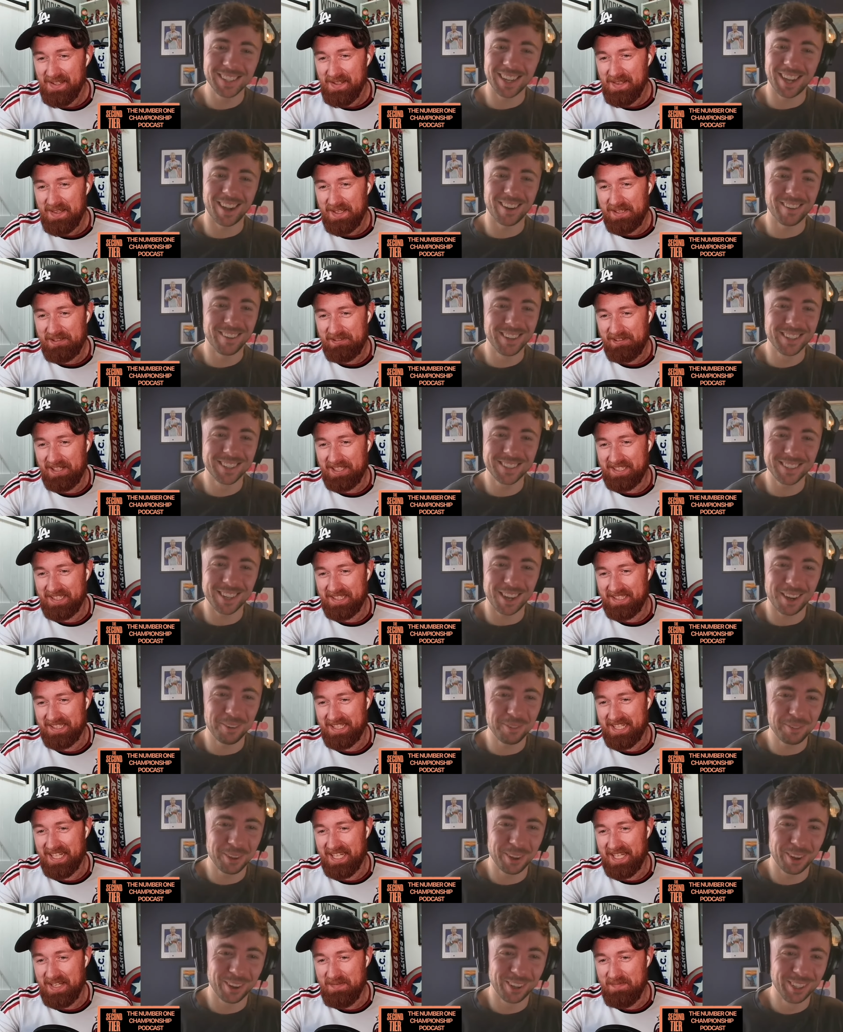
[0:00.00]
Speaker 1: down the great
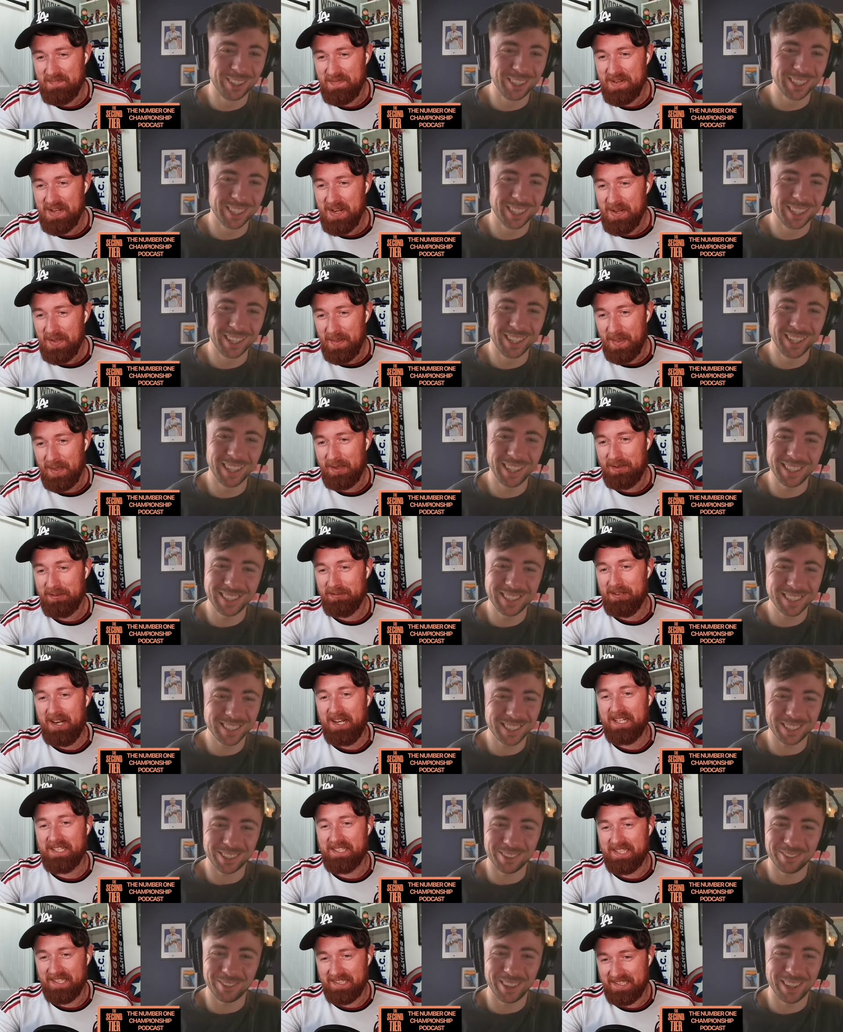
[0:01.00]
escape. The
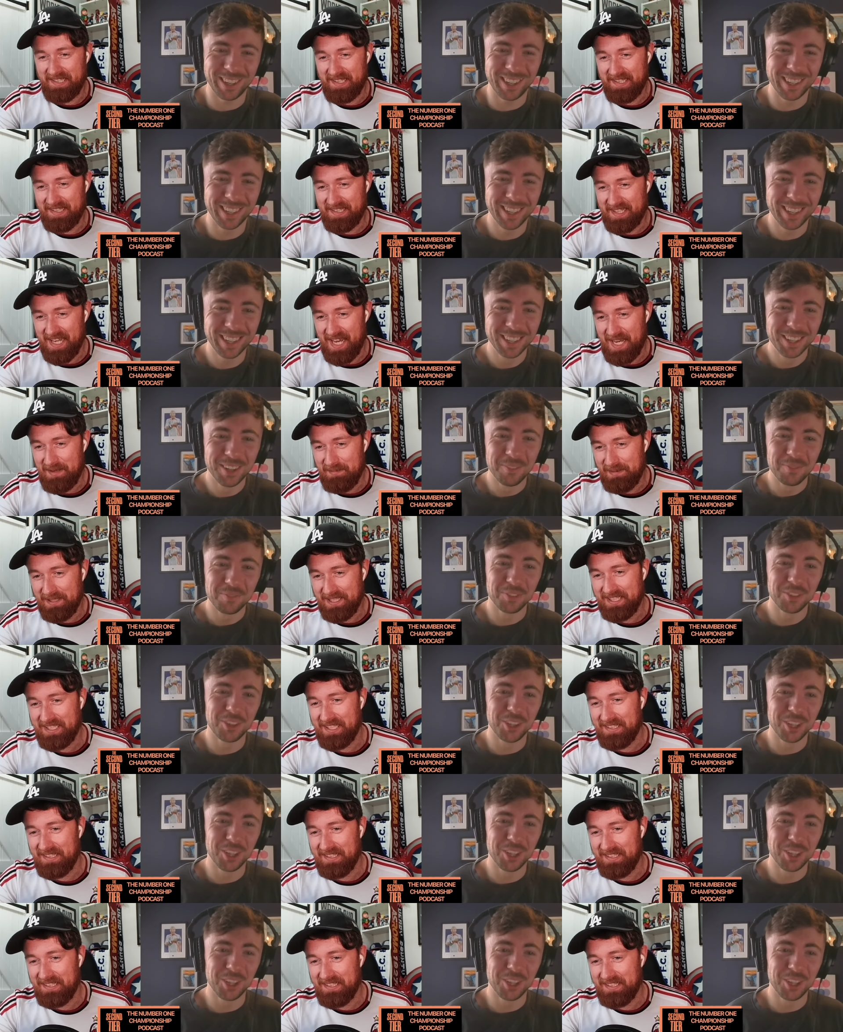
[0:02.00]
greatest escape is